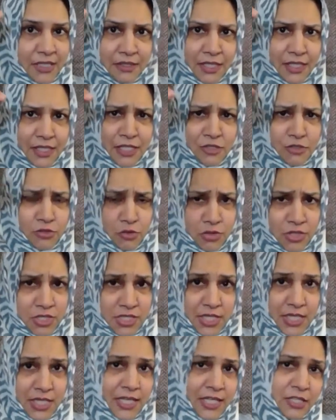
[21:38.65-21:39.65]
there is no
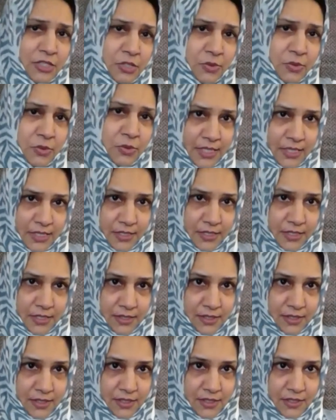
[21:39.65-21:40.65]
ceiling to it,
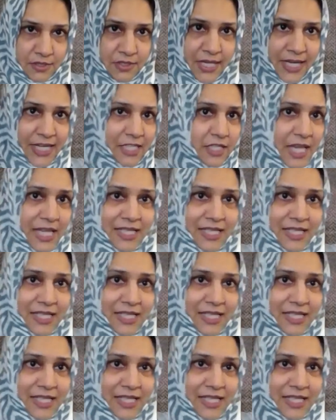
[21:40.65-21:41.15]
right?